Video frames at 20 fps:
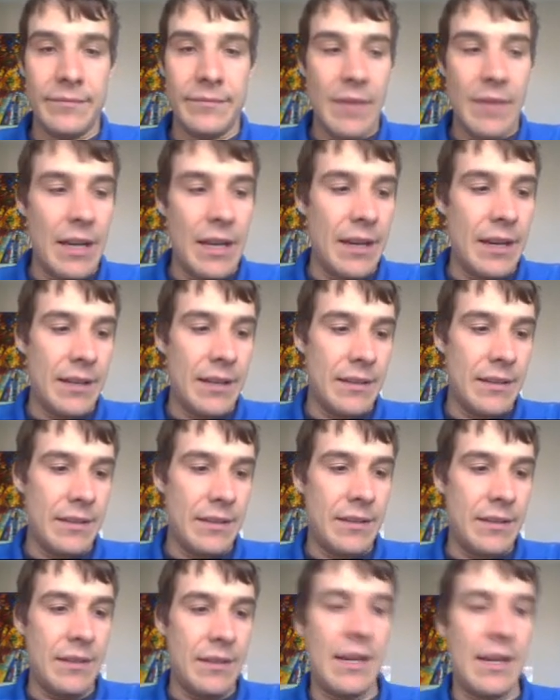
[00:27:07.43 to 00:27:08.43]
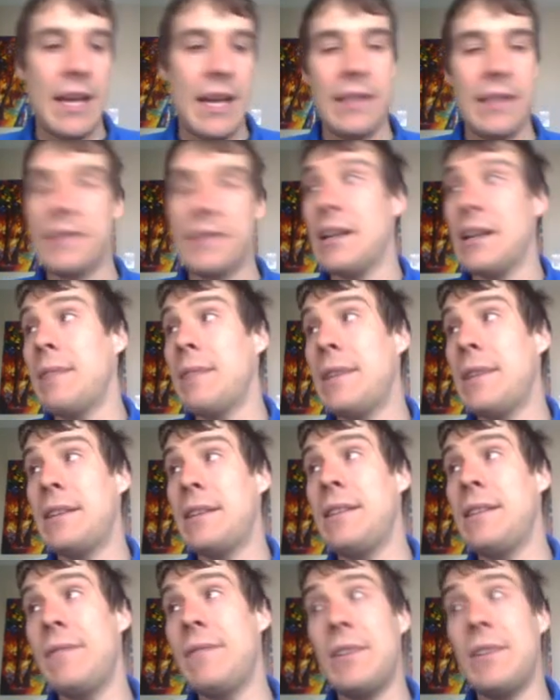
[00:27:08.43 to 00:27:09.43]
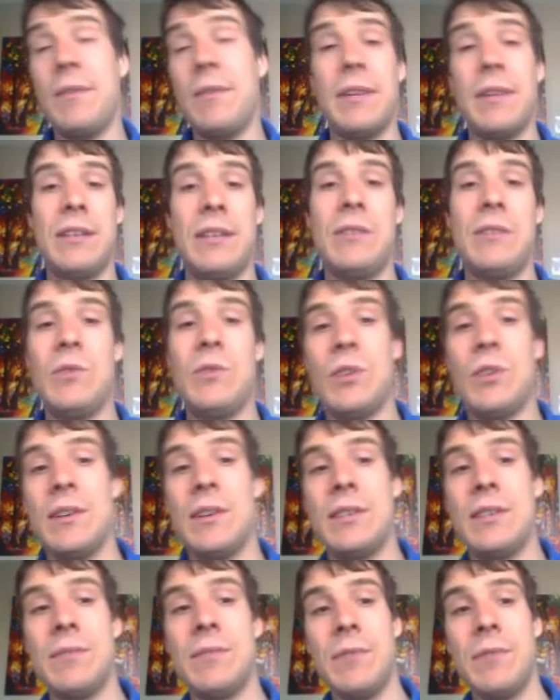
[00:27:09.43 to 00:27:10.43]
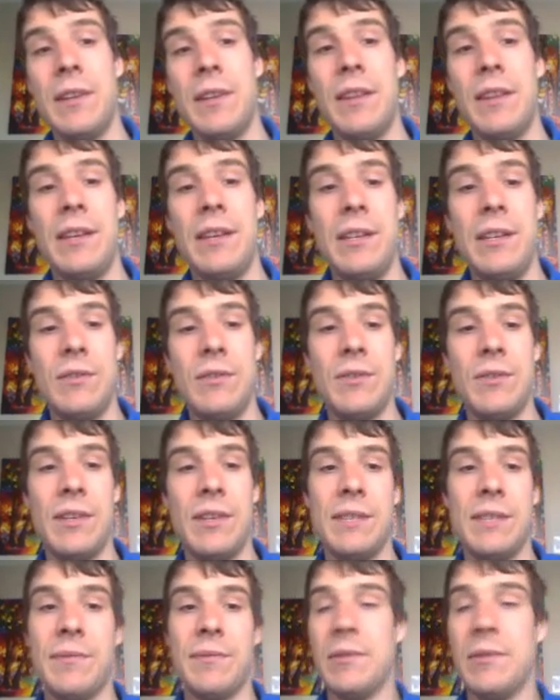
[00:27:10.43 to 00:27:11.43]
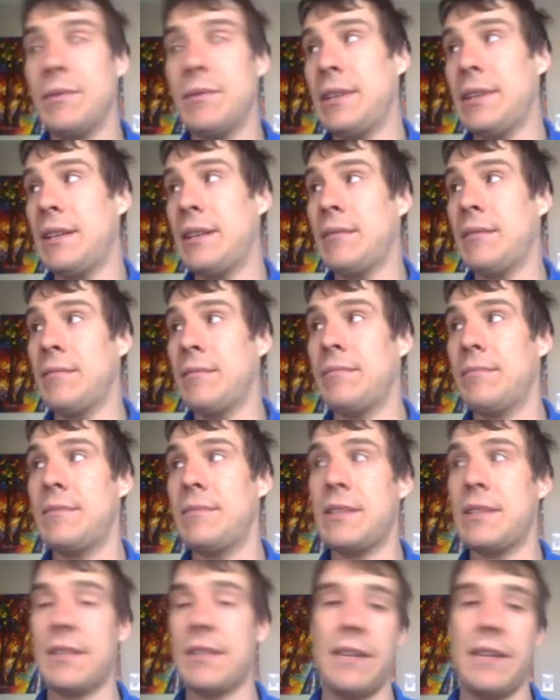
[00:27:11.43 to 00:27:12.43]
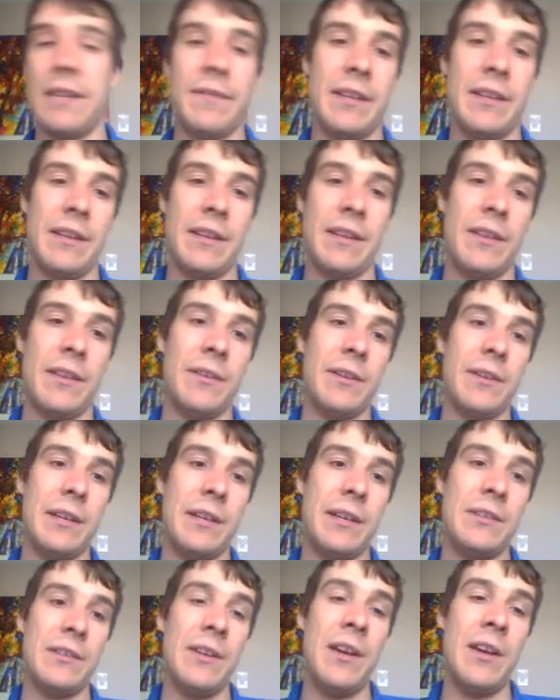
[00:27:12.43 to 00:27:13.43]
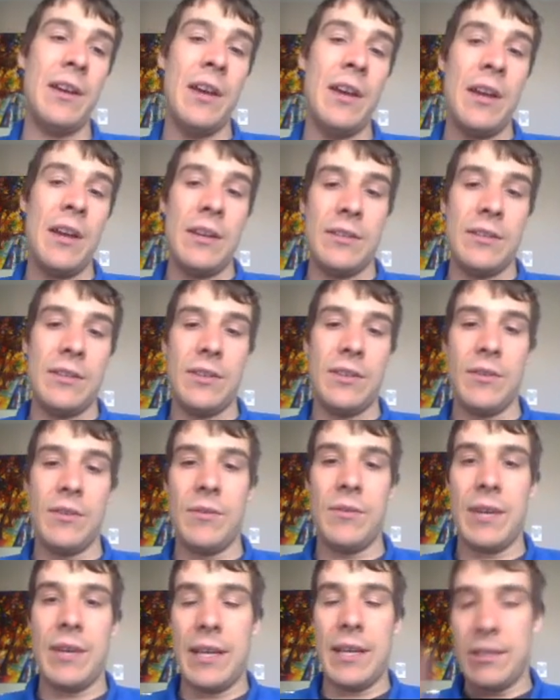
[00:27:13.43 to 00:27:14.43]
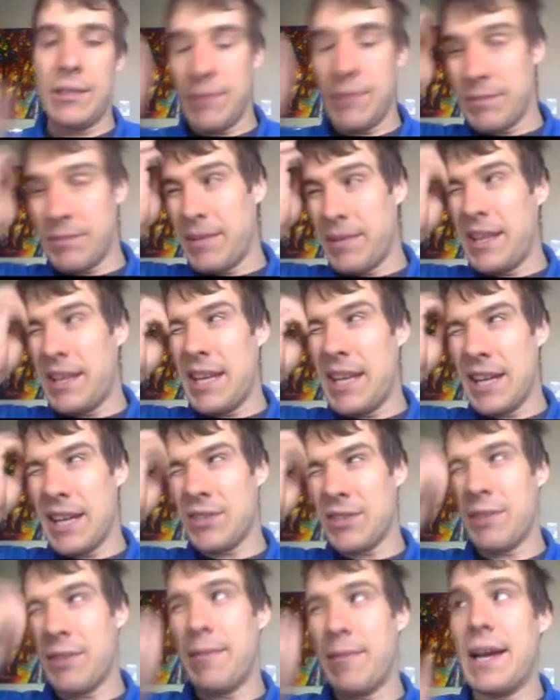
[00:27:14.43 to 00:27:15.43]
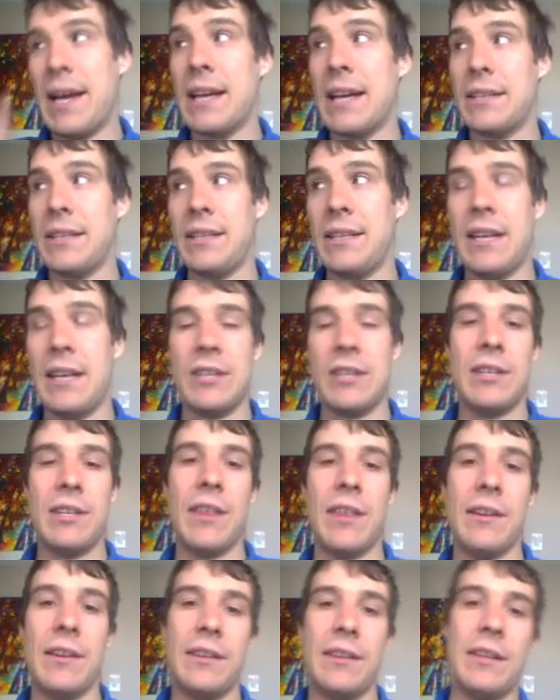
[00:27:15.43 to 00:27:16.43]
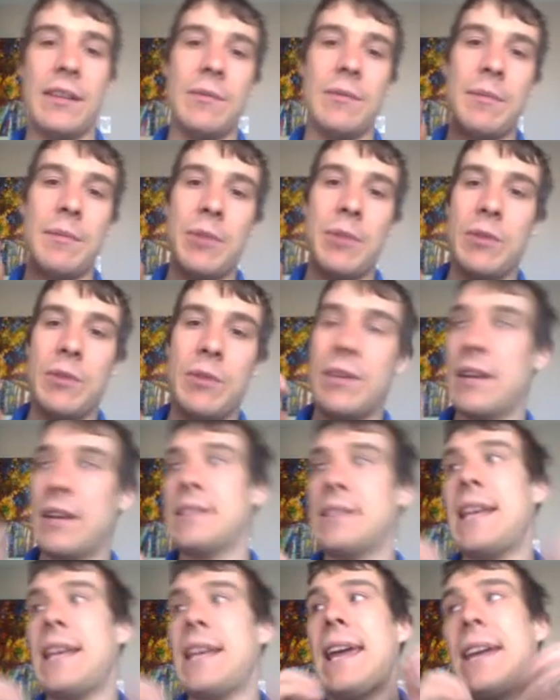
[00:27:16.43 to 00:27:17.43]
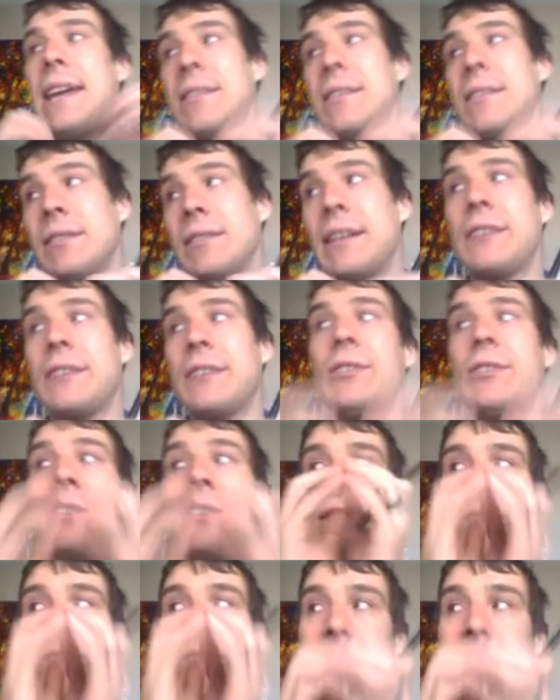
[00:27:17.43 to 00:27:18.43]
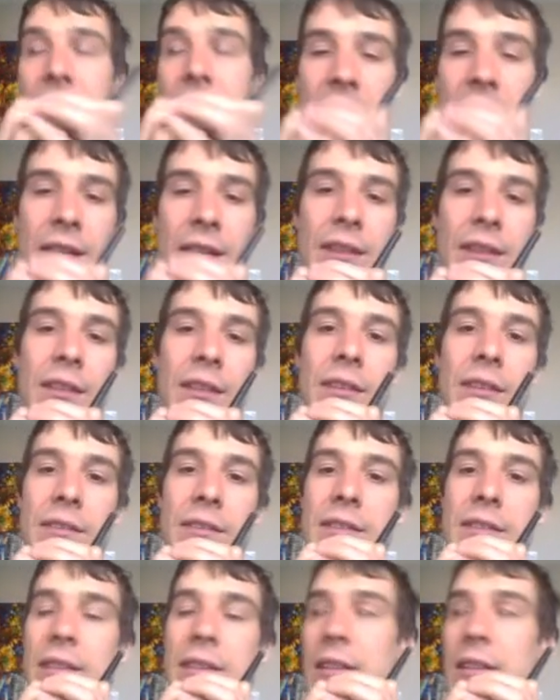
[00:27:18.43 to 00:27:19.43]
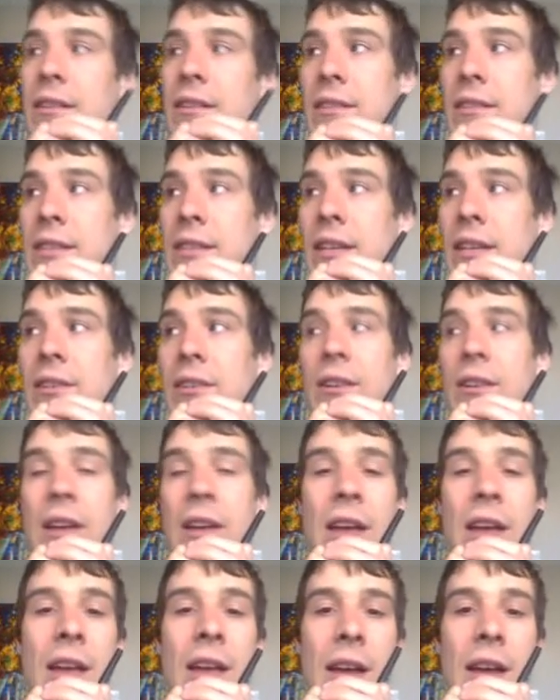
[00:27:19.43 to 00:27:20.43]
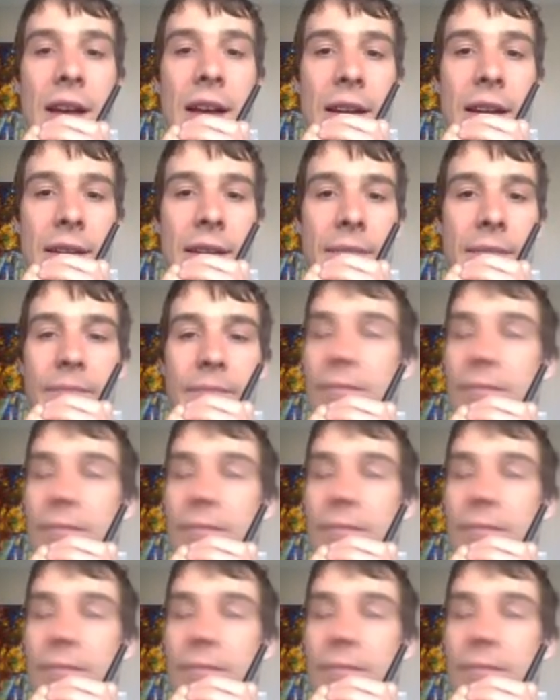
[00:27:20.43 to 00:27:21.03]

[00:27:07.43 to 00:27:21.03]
And at the time, they didn't even know that neutrons were a thing. Neutrons were only discovered in the 30s. So to explain the extra mass, he actually thought that there were protons and electrons in the center, and